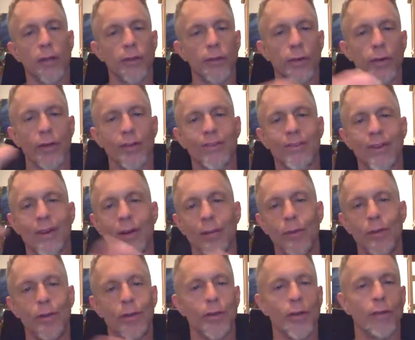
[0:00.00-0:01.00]
During his time
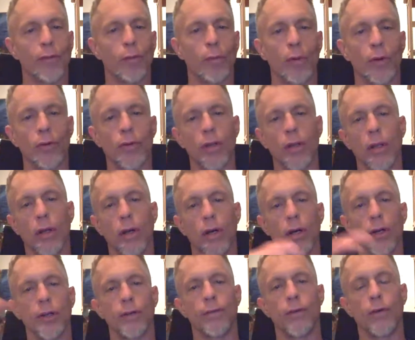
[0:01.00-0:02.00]
here, he never broke the law,
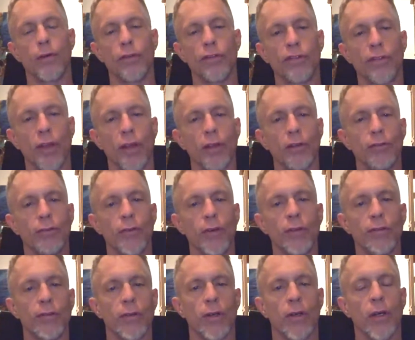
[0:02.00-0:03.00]
never overstayed his
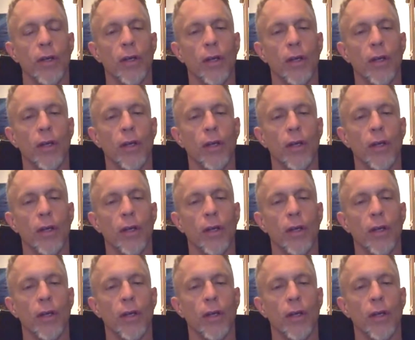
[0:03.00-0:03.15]
visa.